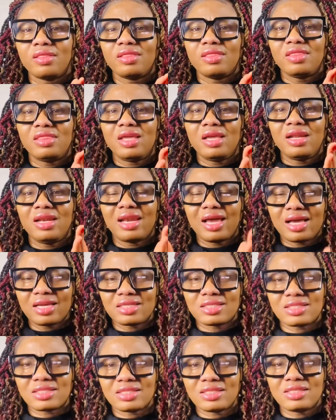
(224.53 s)
the
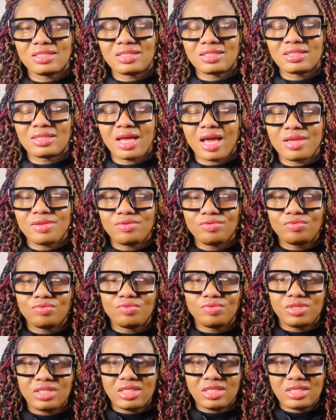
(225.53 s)
last things that you
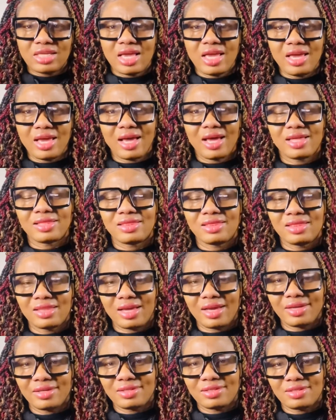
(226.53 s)
will say at
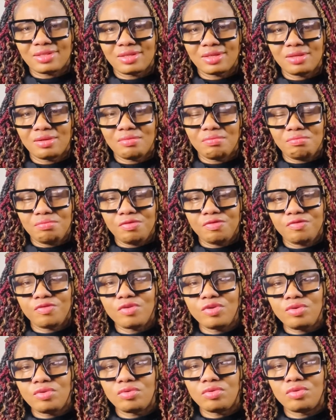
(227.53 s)
night before
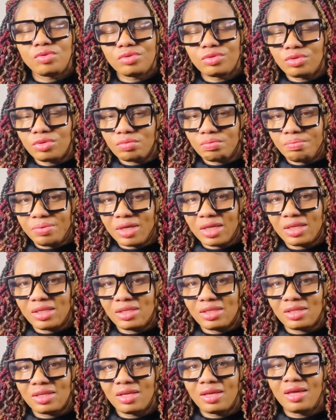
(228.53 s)
you go to bed?
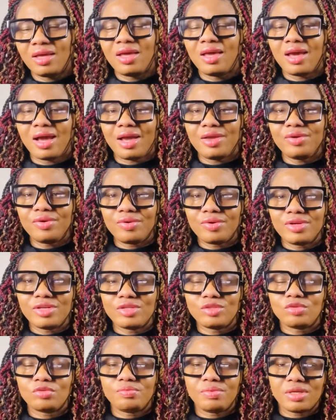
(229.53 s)
Are you going
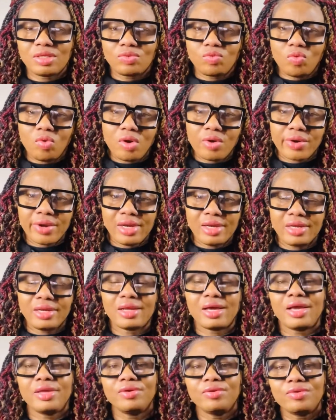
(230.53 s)
to bed quarreling?
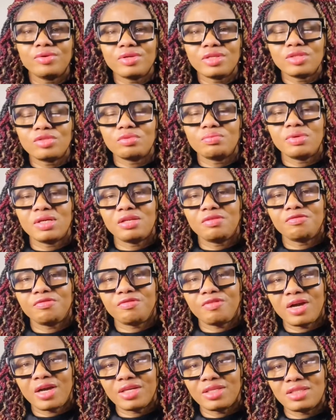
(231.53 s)
Are you going to bed
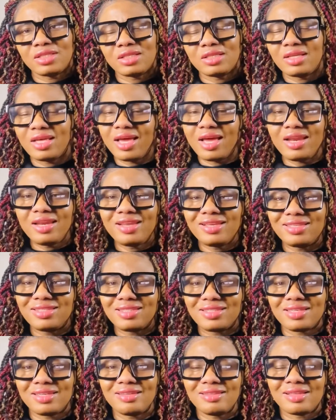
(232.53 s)
fighting?
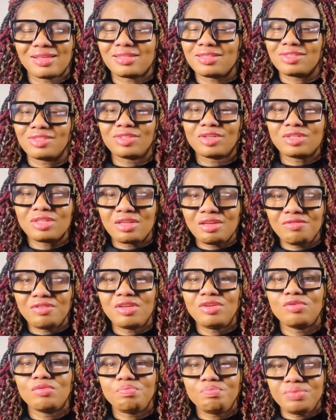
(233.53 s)
Anything that is not giving
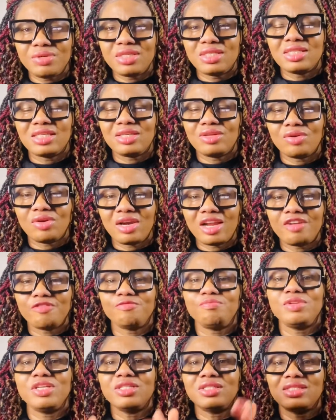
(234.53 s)
you peace in your life,
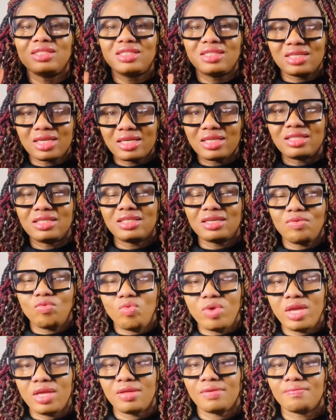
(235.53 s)
please take it
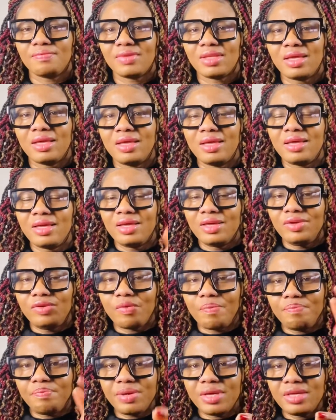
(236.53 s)
away. Your
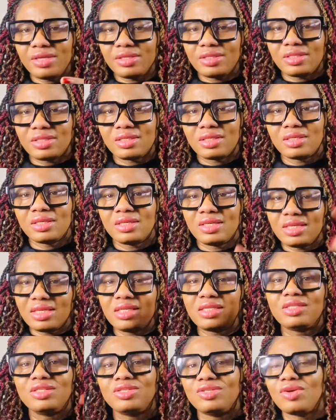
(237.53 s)
peace
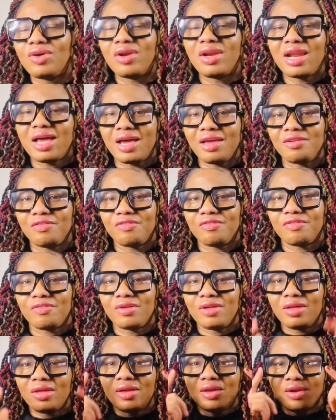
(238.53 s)
is your life.
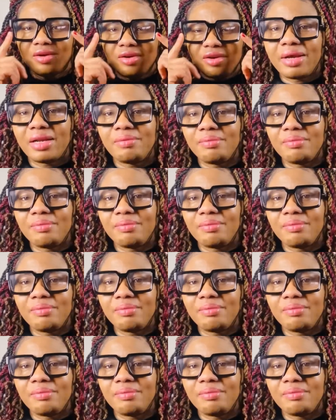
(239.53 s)
Remember, the